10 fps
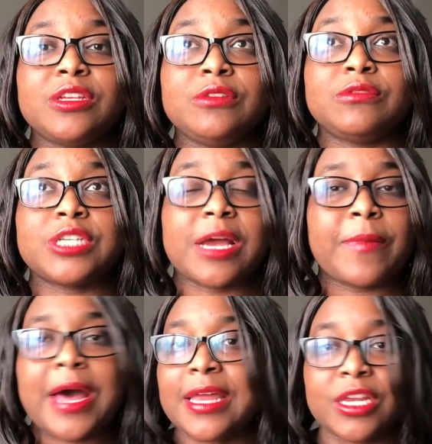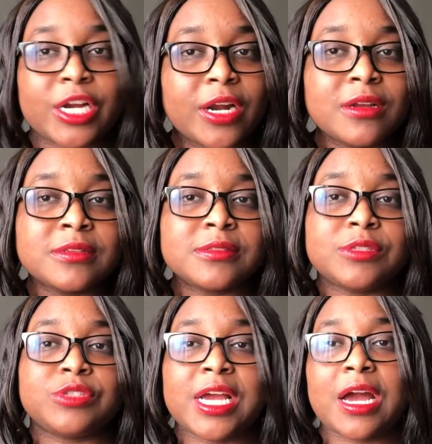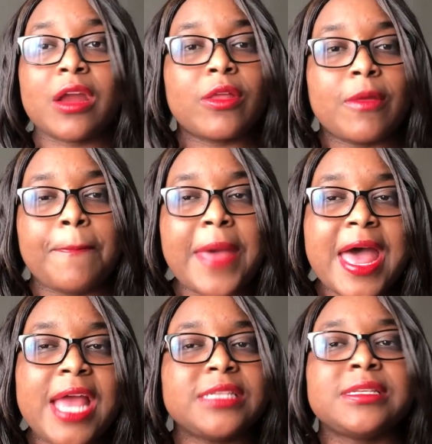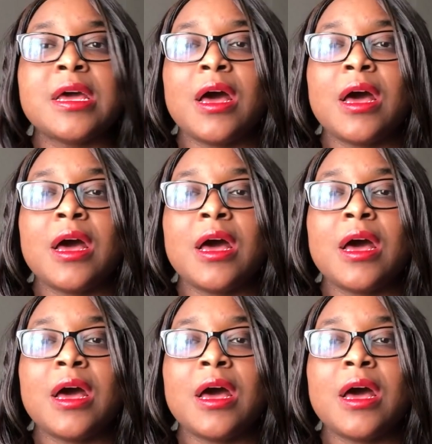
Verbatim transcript: you check behind the curtains, you check under the beds,